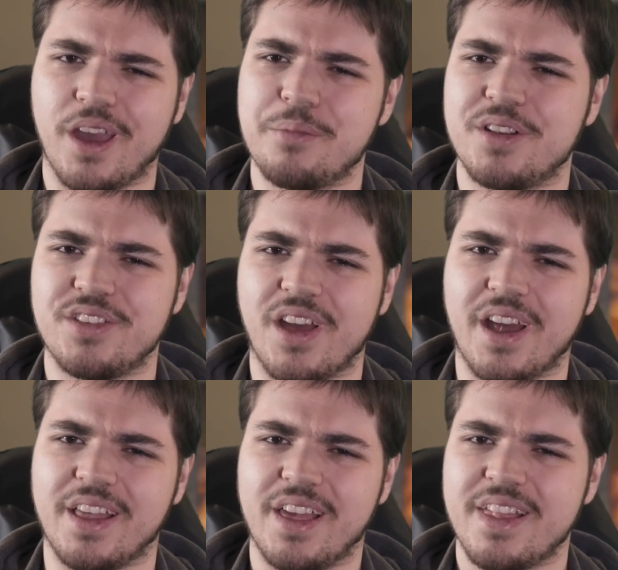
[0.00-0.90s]
image that
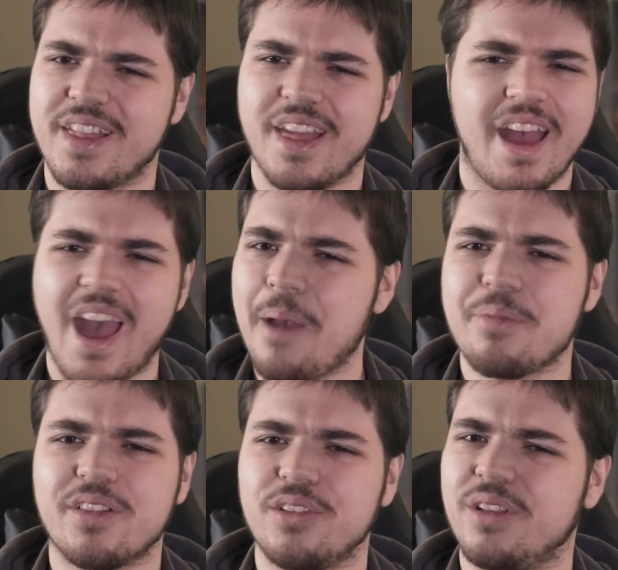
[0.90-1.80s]
is.
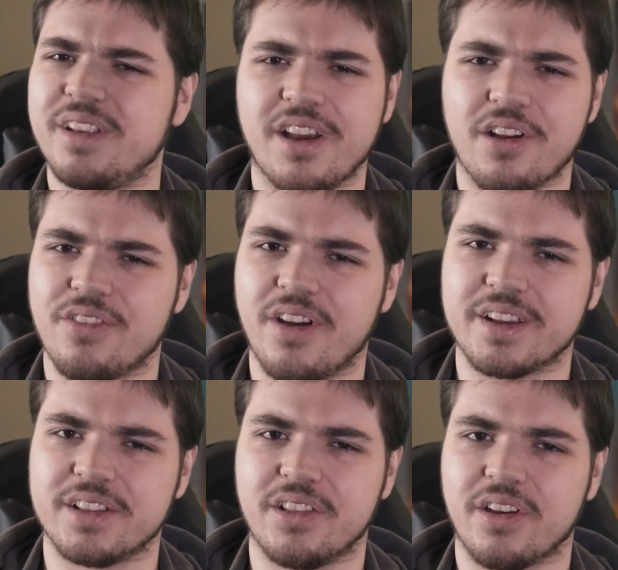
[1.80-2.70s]
Absolutely terrifying
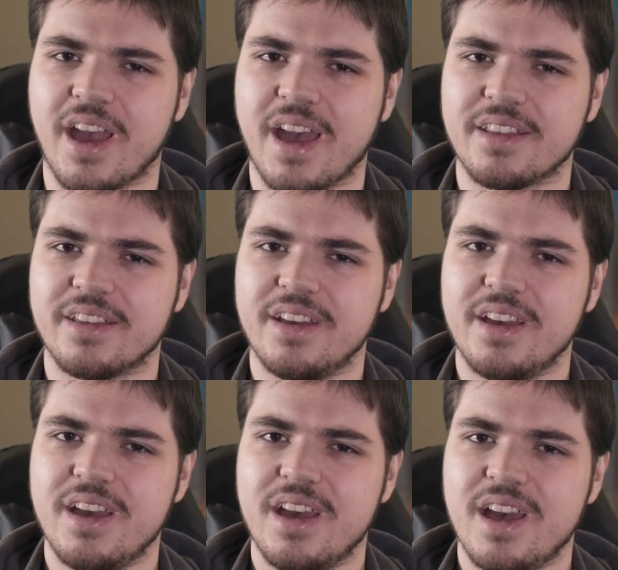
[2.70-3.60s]
to look at.
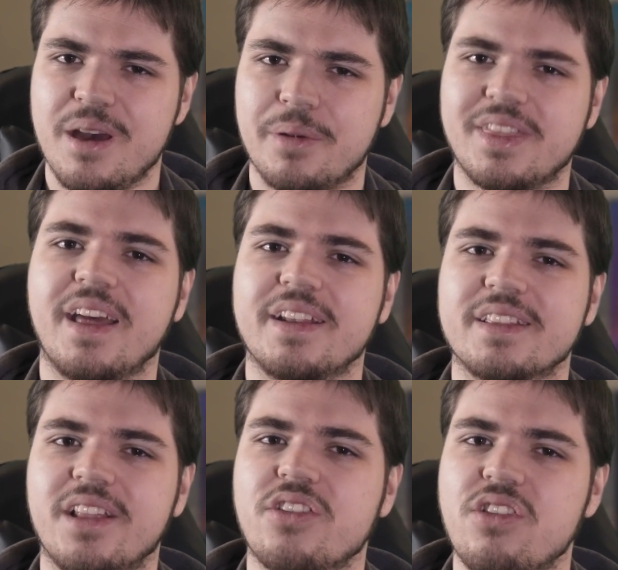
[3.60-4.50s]
But then,
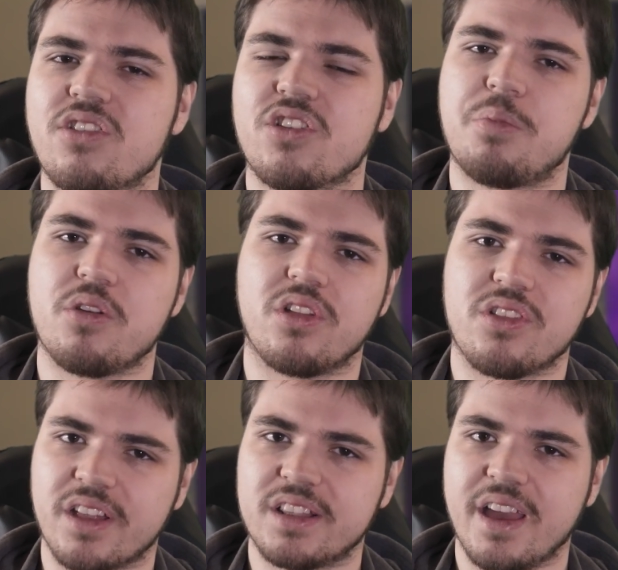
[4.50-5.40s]
Lux is exposed to
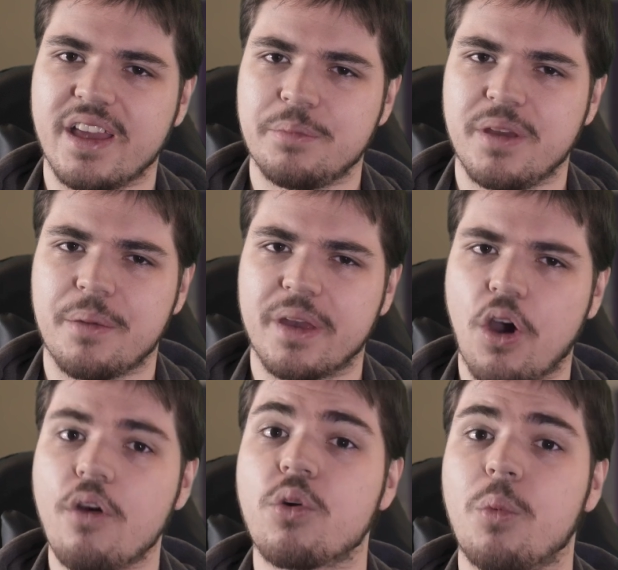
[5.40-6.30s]
sunlight, becoming
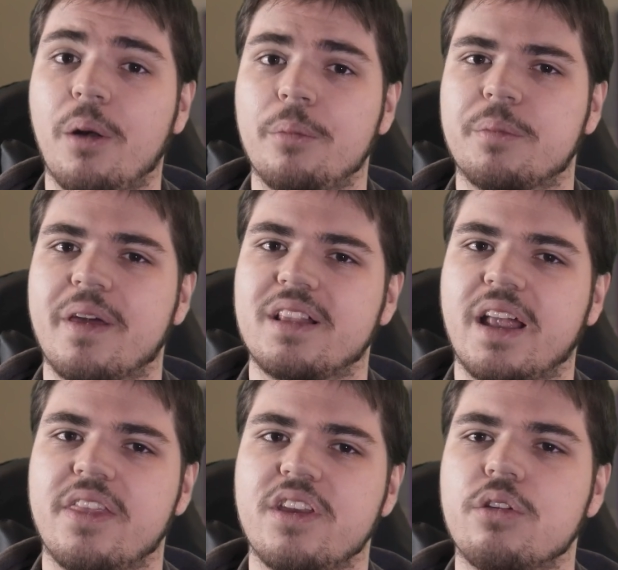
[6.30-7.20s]
overwhelmed by the light
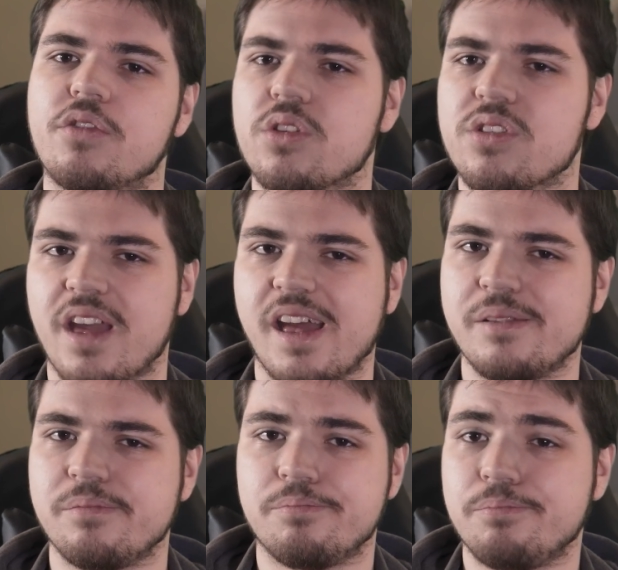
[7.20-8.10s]
of the universe,
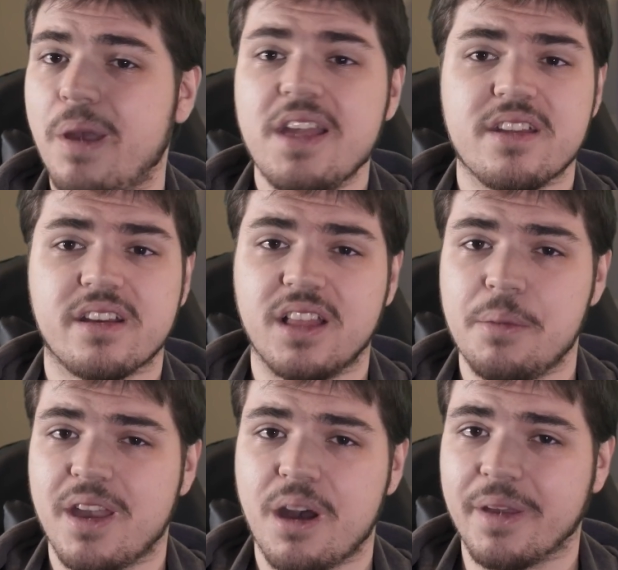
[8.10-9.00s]
and basically
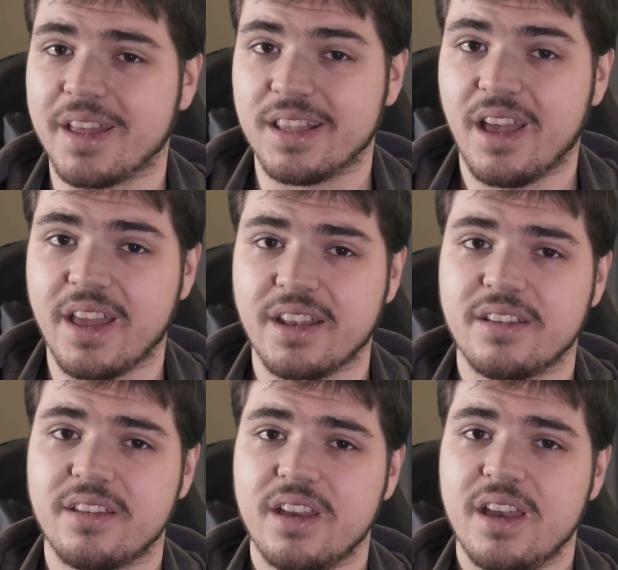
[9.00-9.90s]
becoming enlightened.